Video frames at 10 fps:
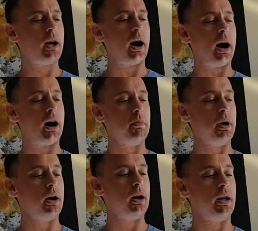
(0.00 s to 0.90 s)

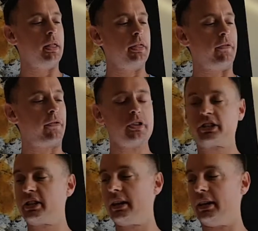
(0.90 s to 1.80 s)
them. The
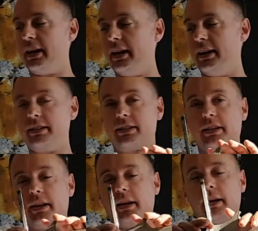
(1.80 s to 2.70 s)
first thing is
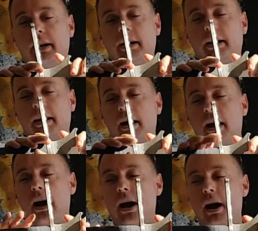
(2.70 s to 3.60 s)

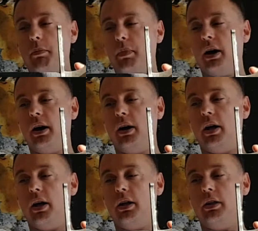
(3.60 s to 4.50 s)

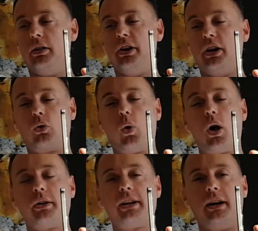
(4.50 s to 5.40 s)
the
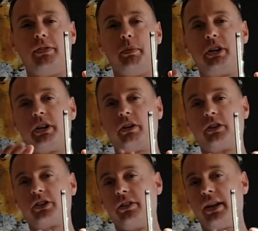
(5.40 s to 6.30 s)
quality of the
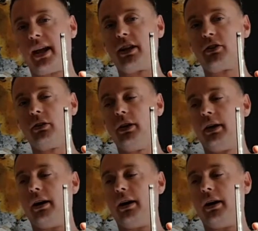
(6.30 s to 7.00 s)
materials on the handle.